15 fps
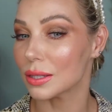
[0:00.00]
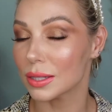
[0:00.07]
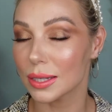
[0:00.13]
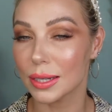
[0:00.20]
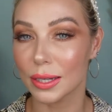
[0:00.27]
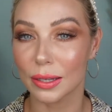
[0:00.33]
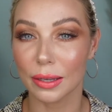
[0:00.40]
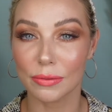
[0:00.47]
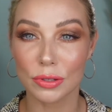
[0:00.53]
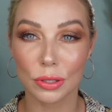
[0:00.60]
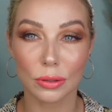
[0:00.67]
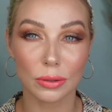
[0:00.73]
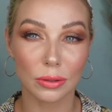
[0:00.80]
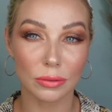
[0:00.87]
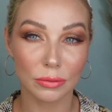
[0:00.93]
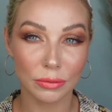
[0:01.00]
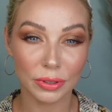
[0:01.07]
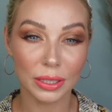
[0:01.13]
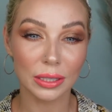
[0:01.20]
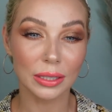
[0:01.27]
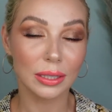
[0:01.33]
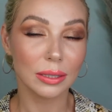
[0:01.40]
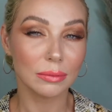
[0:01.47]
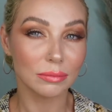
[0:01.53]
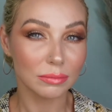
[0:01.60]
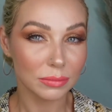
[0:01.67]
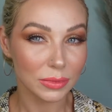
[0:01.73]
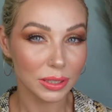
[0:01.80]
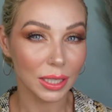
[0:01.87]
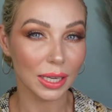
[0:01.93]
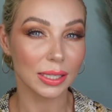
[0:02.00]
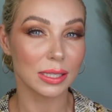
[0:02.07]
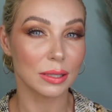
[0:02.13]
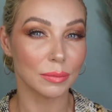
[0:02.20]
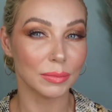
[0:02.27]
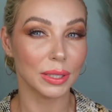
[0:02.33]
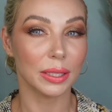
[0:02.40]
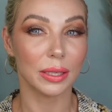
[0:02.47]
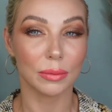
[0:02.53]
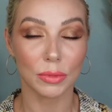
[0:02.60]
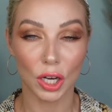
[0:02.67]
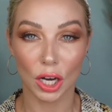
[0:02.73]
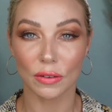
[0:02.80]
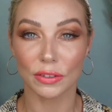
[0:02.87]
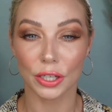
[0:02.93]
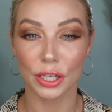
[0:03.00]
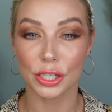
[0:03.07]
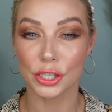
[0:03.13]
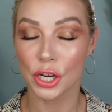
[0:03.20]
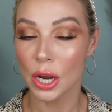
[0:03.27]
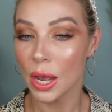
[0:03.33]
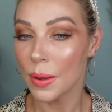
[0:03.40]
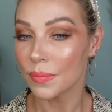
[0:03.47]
see, it gives you a really nice medium coverage.